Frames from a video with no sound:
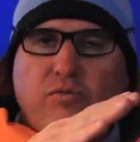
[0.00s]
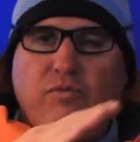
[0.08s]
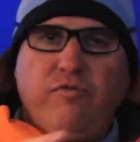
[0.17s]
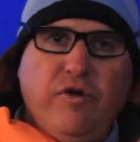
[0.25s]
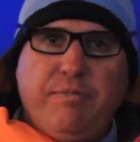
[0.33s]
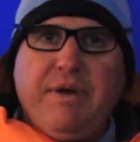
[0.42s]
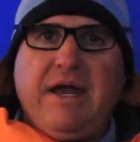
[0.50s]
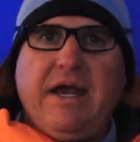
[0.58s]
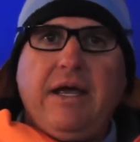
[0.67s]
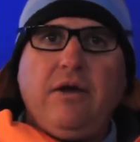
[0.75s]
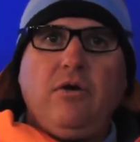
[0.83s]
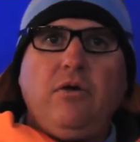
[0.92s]
footbed
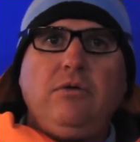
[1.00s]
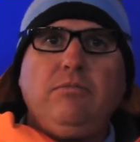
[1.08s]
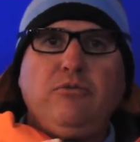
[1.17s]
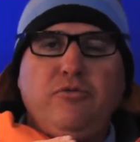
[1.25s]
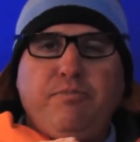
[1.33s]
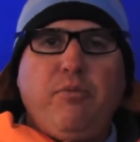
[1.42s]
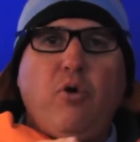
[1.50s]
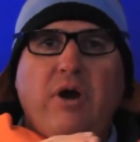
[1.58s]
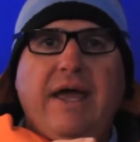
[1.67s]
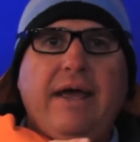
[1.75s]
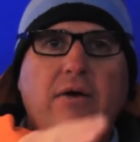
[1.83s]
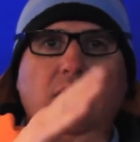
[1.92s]
angle, boot board
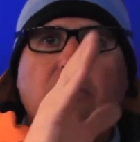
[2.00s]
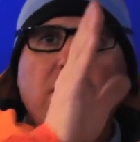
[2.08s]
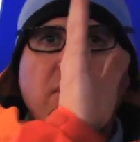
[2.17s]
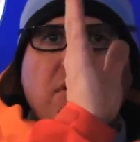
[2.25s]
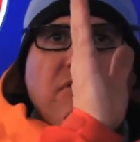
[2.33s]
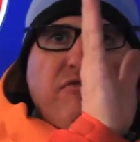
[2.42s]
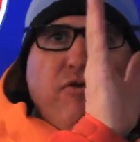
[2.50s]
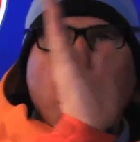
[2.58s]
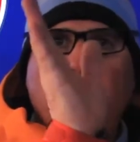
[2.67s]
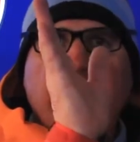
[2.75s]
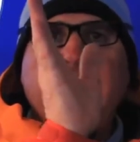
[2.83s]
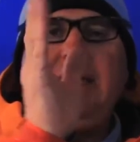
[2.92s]
angle,
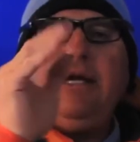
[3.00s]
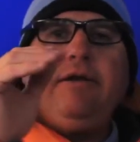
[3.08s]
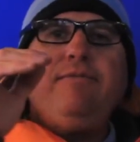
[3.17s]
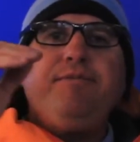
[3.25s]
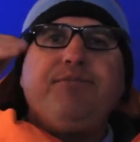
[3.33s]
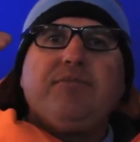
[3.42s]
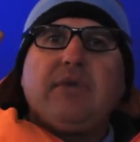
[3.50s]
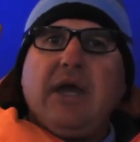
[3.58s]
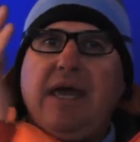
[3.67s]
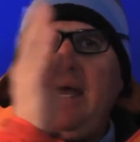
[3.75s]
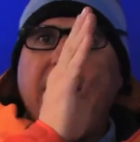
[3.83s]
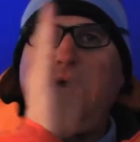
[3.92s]
forward lean,
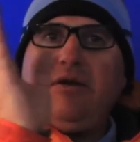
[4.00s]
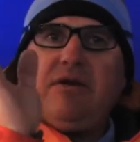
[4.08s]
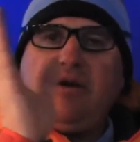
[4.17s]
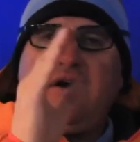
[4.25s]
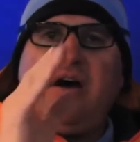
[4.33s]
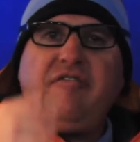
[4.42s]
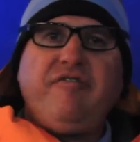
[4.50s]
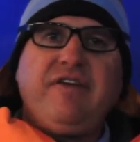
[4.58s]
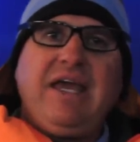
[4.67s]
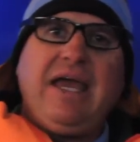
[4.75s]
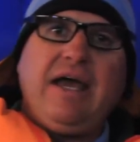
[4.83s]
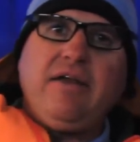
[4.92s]
and cuff
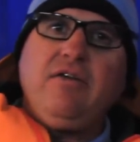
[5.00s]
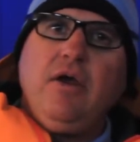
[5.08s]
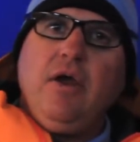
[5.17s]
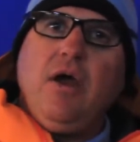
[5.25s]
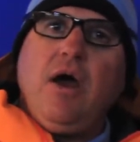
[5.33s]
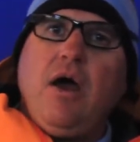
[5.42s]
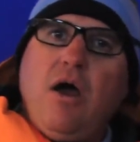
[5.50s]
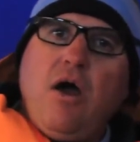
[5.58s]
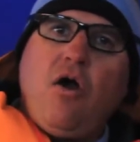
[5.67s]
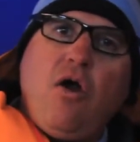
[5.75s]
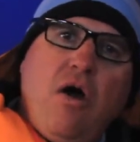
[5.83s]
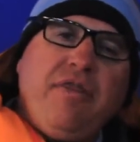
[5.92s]
cant
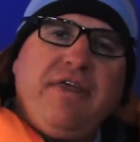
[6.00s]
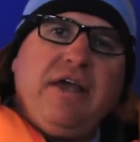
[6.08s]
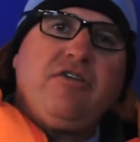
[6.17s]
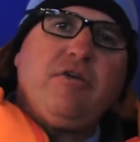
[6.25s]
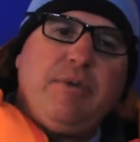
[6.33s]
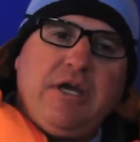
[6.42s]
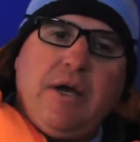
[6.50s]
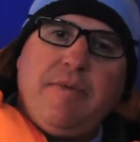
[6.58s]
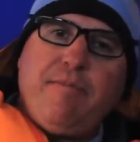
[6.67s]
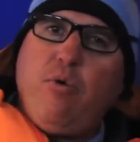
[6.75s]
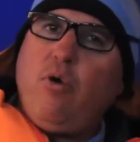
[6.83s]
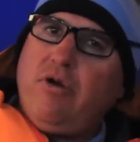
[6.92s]
are all things that become
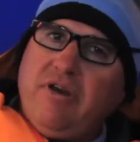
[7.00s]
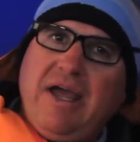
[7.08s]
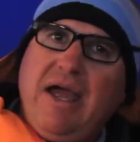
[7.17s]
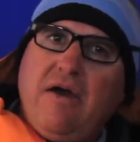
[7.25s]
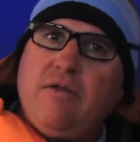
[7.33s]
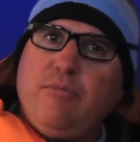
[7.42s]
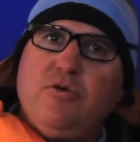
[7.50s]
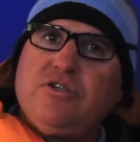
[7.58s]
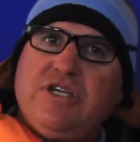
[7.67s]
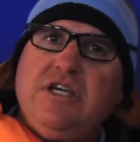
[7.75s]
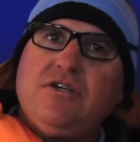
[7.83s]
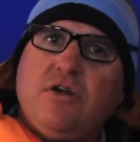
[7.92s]
important to how the boot
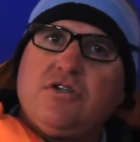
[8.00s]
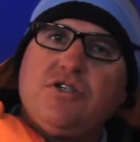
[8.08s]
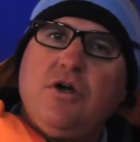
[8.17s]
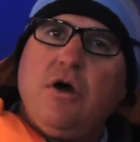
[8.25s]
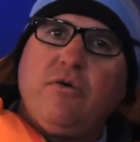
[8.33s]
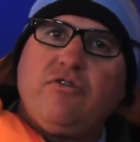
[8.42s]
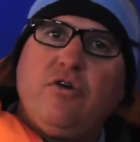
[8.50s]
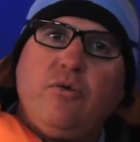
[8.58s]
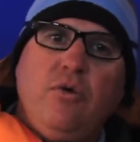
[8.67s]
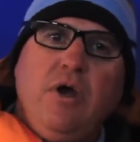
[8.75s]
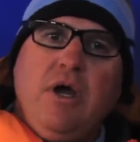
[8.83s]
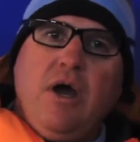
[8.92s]
skis on snow. So
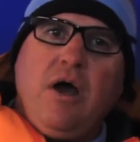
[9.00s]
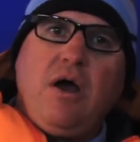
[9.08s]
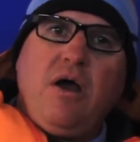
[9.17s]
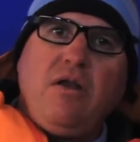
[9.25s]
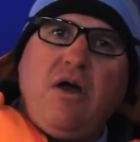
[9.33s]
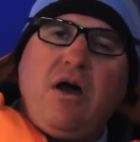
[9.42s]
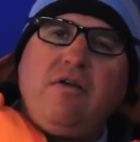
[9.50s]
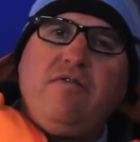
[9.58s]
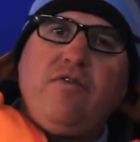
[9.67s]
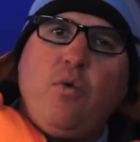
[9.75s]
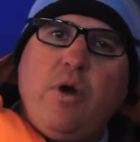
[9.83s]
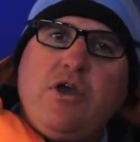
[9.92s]
a lot
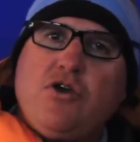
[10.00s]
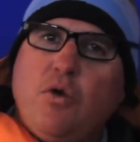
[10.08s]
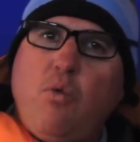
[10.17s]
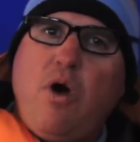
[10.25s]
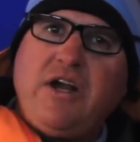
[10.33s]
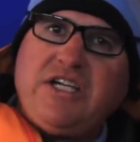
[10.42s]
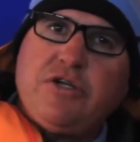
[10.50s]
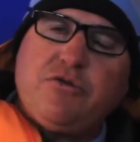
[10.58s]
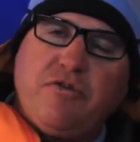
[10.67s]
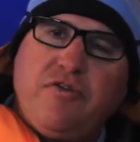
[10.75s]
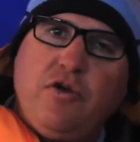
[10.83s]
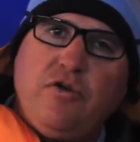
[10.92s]
of the way you can watch these
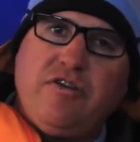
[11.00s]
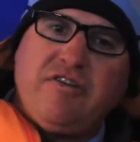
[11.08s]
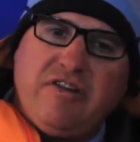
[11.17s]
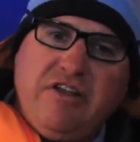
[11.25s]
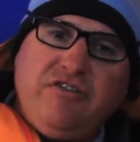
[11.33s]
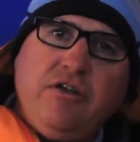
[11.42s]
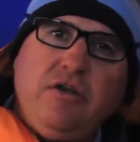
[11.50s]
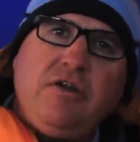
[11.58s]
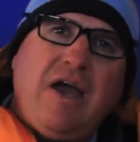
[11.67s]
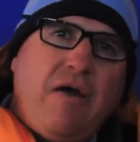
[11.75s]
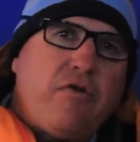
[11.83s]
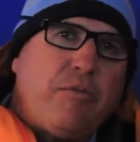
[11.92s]
reviews is listen to
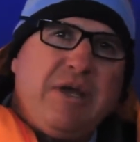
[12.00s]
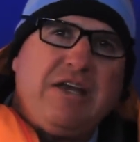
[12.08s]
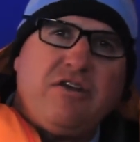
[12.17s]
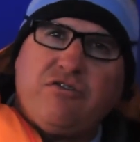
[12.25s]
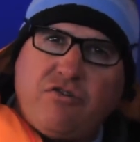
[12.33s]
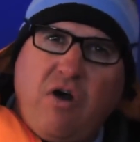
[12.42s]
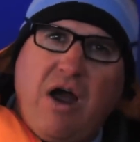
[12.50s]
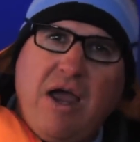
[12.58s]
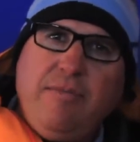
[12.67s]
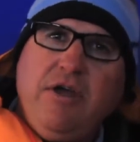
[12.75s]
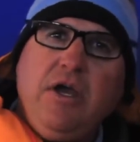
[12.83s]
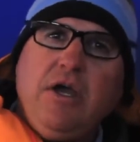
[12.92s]
how they're being
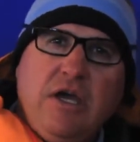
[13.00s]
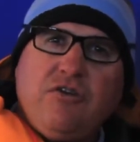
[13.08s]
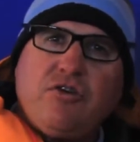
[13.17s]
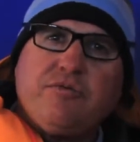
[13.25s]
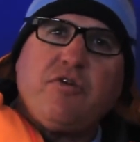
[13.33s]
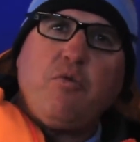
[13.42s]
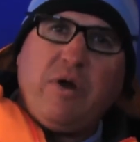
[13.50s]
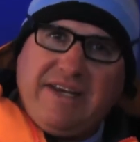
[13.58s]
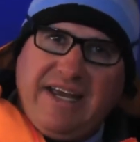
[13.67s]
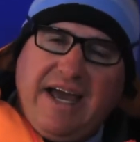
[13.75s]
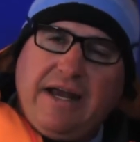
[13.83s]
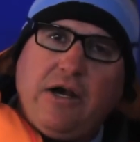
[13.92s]
described in terms of what
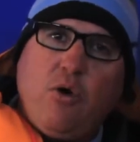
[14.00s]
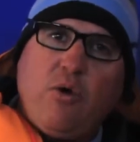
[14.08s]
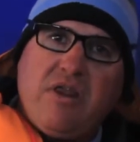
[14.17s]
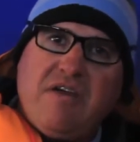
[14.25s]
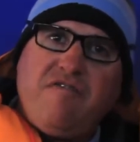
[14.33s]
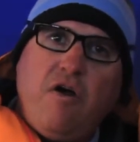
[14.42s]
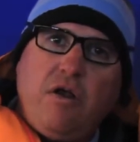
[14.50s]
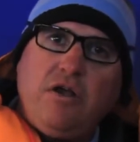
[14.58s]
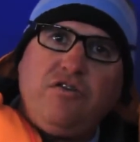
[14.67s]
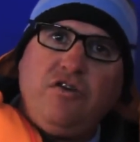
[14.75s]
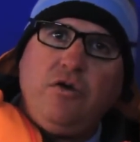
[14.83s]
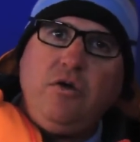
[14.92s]
category they fall
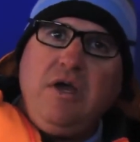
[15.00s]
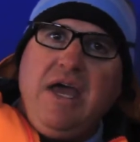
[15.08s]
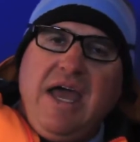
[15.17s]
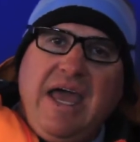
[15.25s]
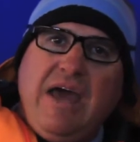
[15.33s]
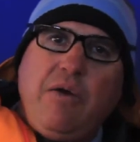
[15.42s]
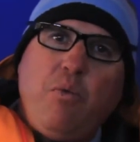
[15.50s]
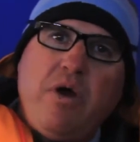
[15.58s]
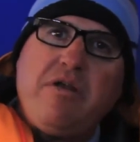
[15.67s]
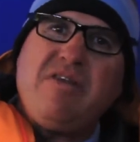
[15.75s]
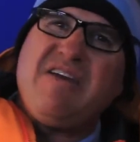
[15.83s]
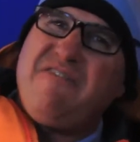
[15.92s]
into and
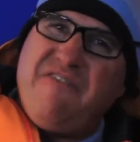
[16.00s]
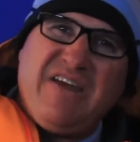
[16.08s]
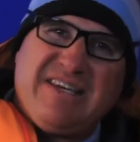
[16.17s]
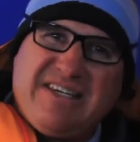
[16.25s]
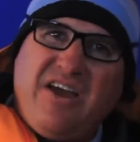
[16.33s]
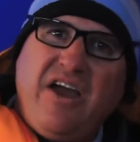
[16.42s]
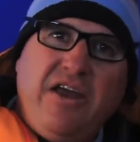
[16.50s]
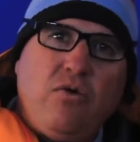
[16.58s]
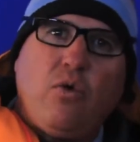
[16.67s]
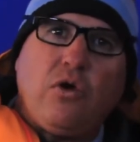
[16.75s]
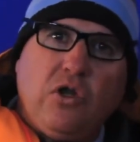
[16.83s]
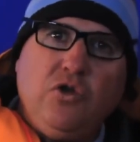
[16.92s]
whether they fit tight
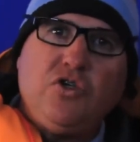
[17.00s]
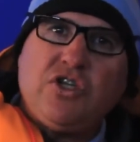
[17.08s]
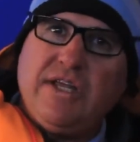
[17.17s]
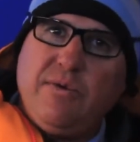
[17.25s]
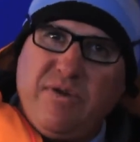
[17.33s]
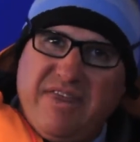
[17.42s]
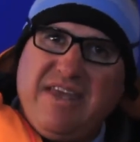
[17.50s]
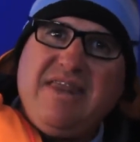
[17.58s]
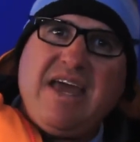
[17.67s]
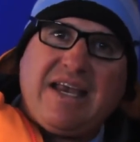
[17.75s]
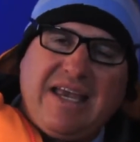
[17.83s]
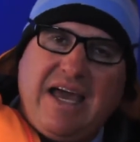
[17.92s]
or loosely within
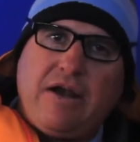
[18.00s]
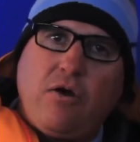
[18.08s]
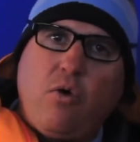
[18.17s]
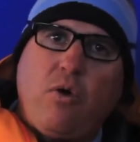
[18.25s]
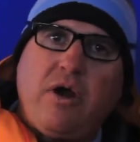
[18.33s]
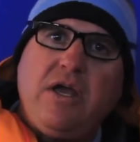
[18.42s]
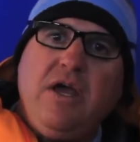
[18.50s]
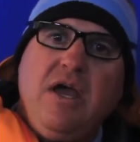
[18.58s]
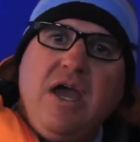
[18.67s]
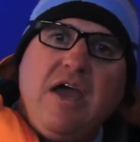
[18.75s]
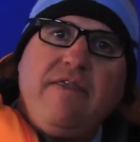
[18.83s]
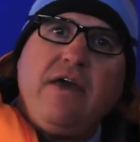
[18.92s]
that category,
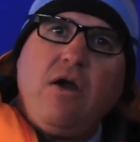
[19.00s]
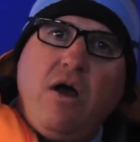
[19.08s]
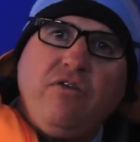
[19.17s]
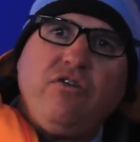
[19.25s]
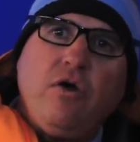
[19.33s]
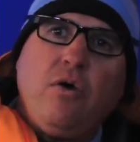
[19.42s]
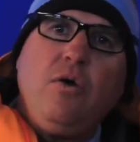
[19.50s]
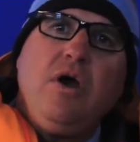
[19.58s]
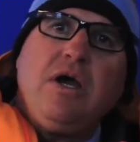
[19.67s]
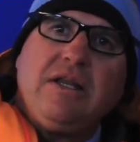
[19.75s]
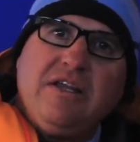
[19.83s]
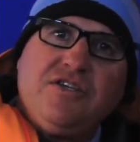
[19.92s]
and then also
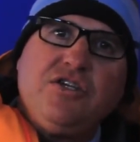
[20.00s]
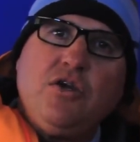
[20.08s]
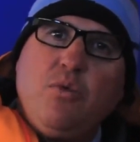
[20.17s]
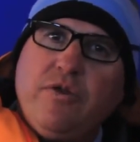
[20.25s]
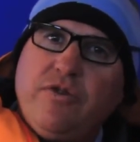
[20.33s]
listen to what